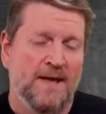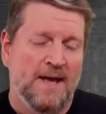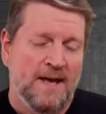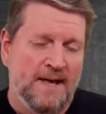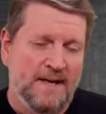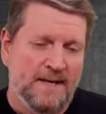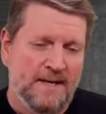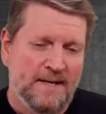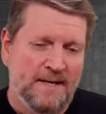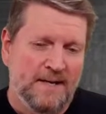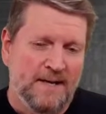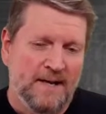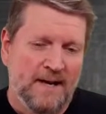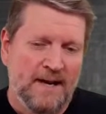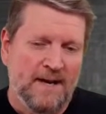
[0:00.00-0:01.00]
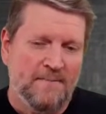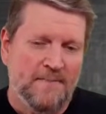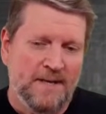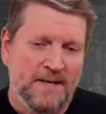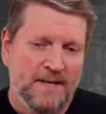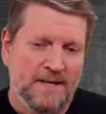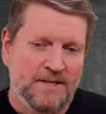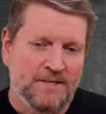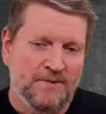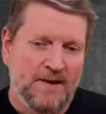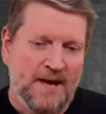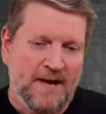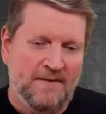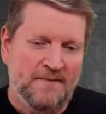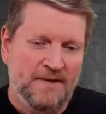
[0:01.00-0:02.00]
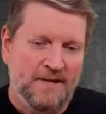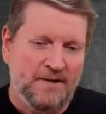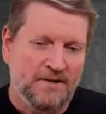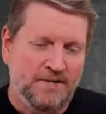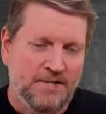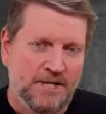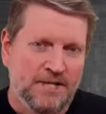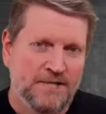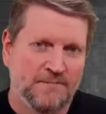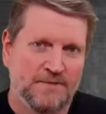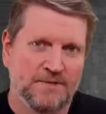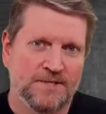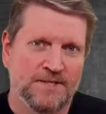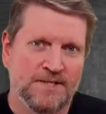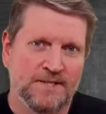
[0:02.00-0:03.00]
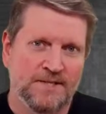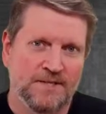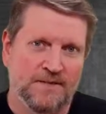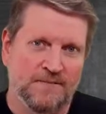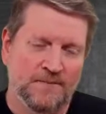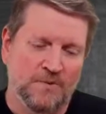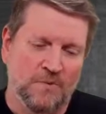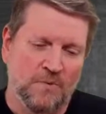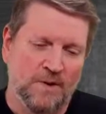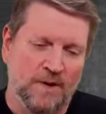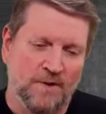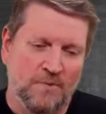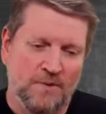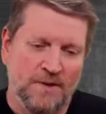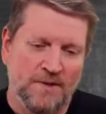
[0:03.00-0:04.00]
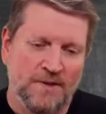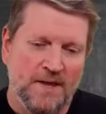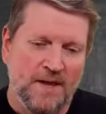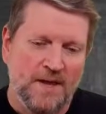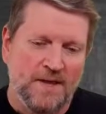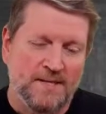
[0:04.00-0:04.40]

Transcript: and allow me to have an interchangeable system to where with